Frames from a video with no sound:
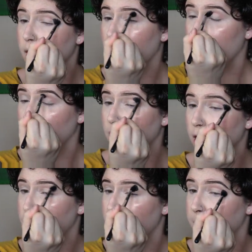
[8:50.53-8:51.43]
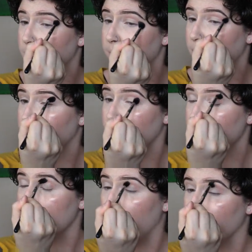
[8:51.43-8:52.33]
And a little bit above my
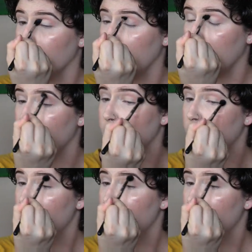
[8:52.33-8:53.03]
crease, I'm really